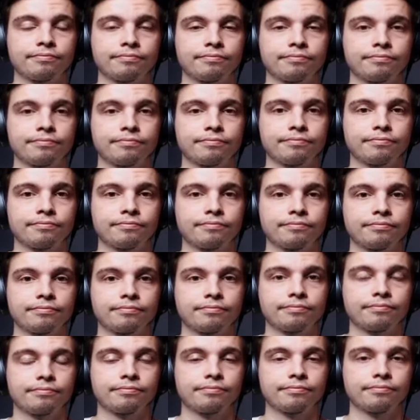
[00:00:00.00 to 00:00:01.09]

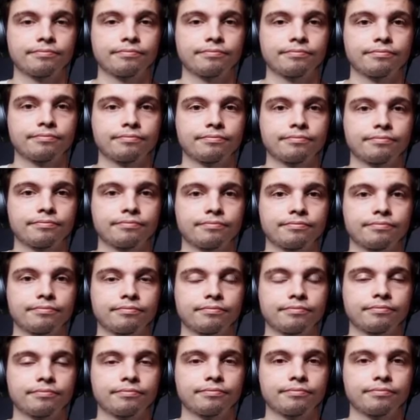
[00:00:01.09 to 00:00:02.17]

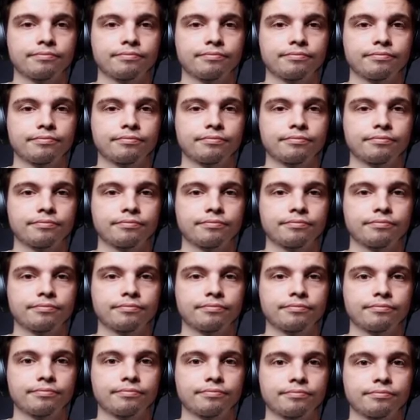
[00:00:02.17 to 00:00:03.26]

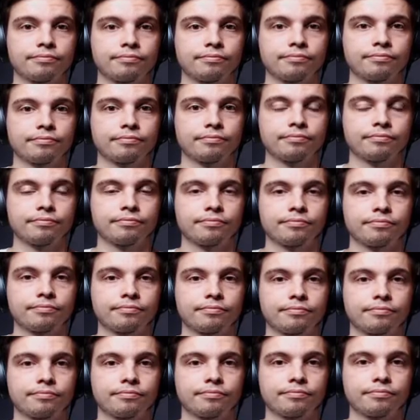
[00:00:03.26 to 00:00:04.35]

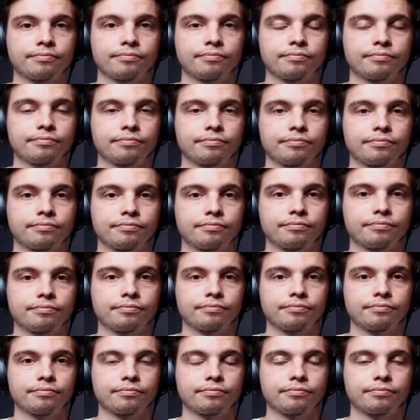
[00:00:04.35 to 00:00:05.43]

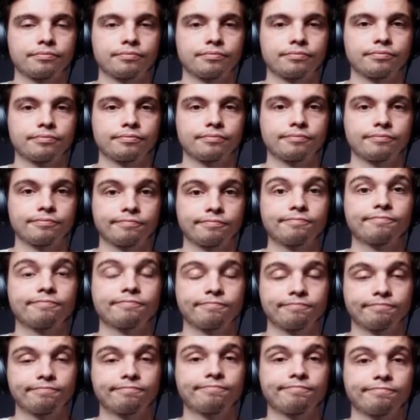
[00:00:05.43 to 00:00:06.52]

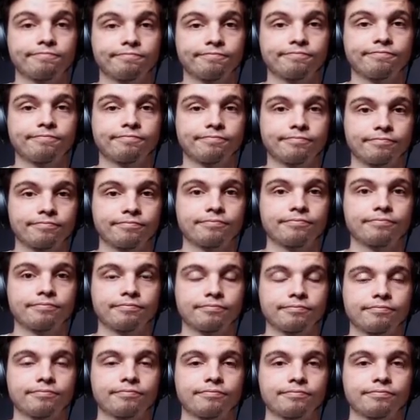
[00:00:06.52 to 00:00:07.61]

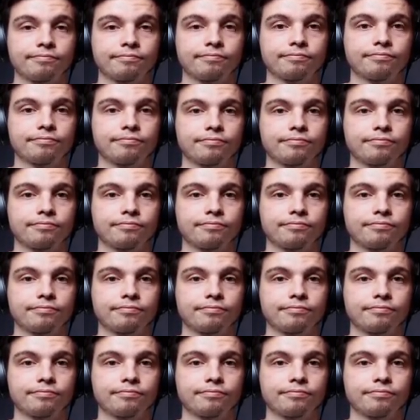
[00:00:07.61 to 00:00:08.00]
The person shown says nothing.